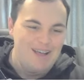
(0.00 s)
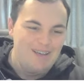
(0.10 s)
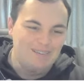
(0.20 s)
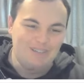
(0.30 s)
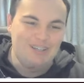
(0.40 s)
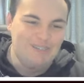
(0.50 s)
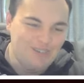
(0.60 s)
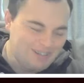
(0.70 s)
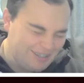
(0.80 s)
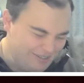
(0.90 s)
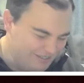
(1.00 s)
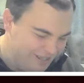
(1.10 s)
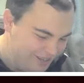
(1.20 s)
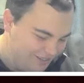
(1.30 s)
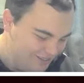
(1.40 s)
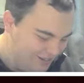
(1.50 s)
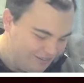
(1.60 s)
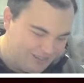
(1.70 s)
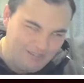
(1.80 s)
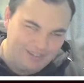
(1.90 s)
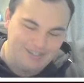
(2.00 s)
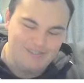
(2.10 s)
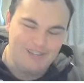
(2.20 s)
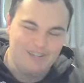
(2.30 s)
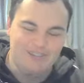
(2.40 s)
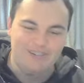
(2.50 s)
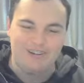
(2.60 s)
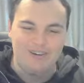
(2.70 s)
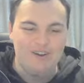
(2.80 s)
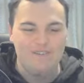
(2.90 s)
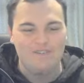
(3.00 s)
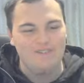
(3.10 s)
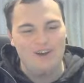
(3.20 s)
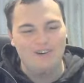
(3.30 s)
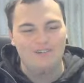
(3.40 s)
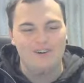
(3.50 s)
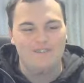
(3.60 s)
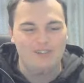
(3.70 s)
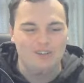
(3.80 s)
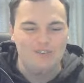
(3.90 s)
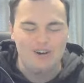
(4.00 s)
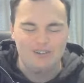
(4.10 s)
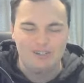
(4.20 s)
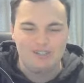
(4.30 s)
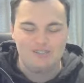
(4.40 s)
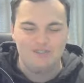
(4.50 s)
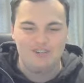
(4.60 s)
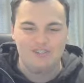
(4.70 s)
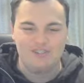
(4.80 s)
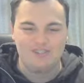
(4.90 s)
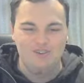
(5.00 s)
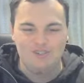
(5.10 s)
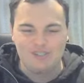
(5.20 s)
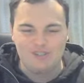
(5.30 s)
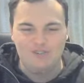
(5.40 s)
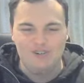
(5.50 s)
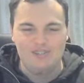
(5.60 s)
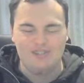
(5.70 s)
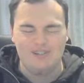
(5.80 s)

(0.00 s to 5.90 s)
I'm gonna pick Yves Landu. I'm gonna pick Yves Landu. I don't know how I feel about it, just because I was so disappointed